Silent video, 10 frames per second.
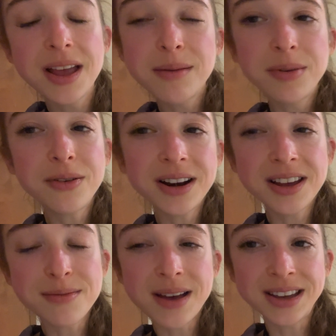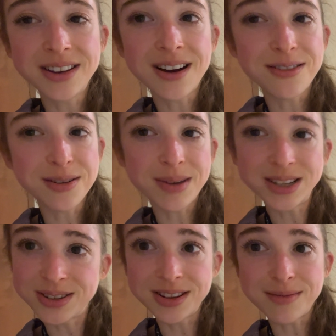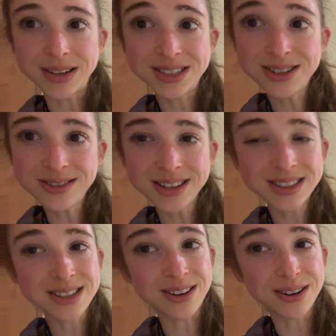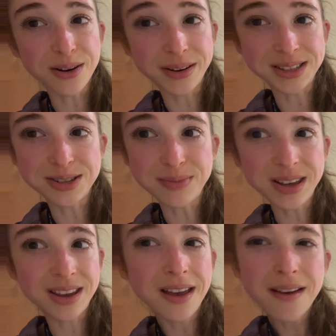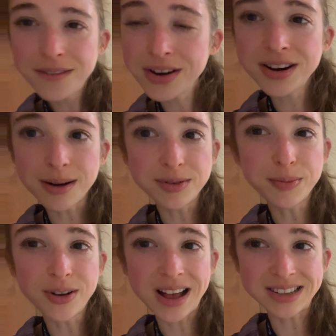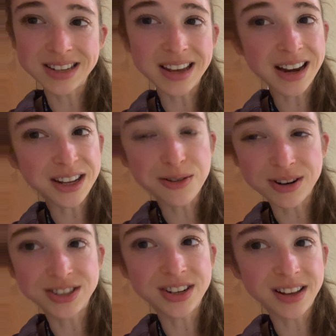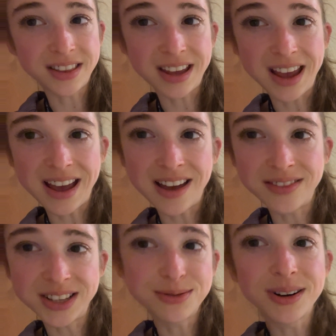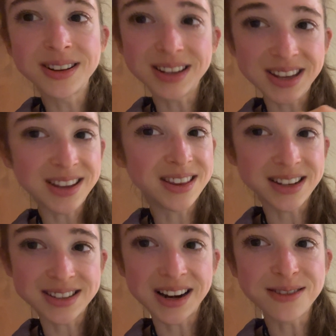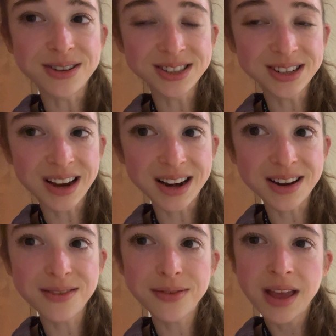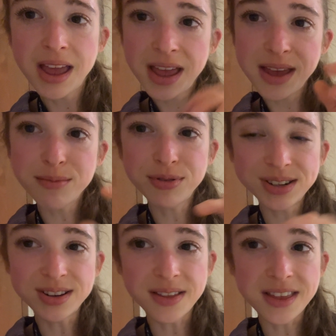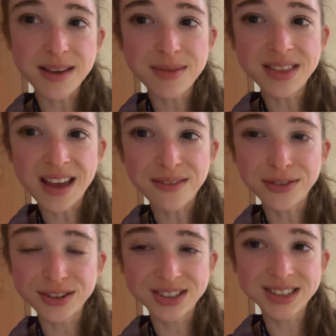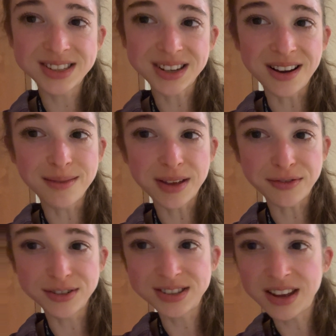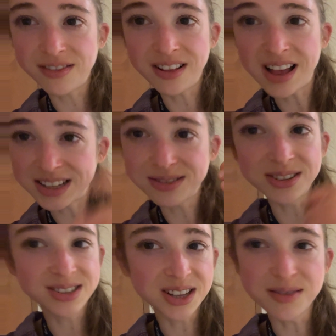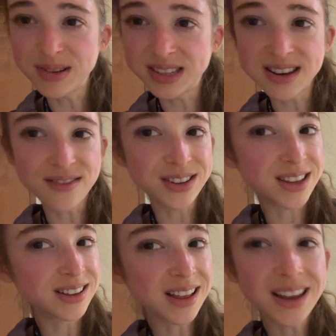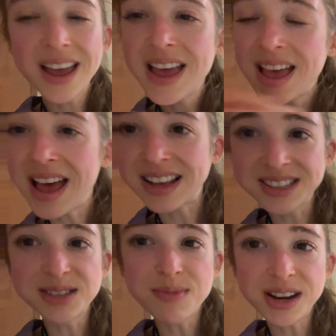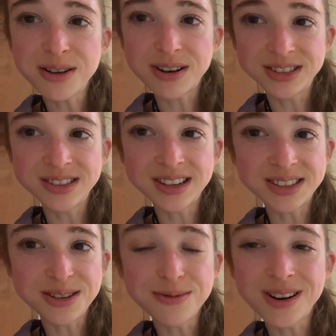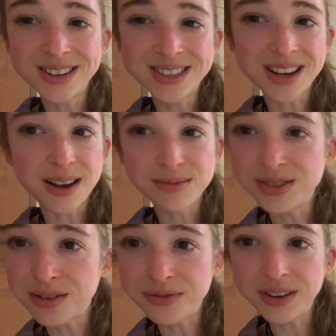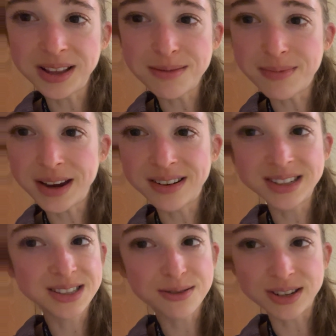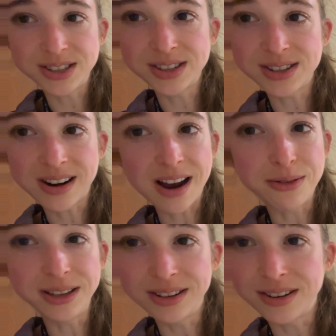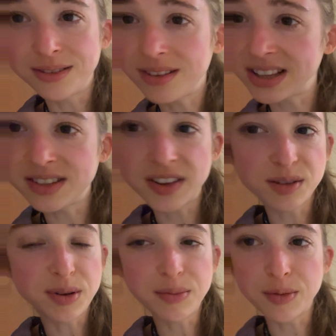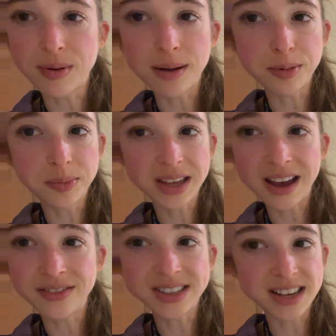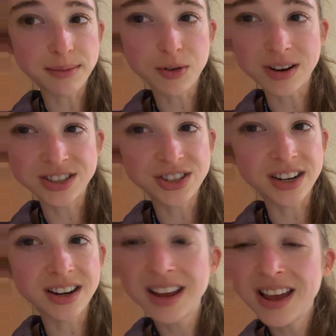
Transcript: But when I come back here, I want to make sure that my students are going to be very comfortable asking any question that they have. That's one of the key things that I want to kind of imprint on them in that first um, that first day of class with their syllabus and everything. Like, ask as many questions as you want. Um, don't feel embarrassed. Questions are how we learn. Lots of other people probably likely have the same question.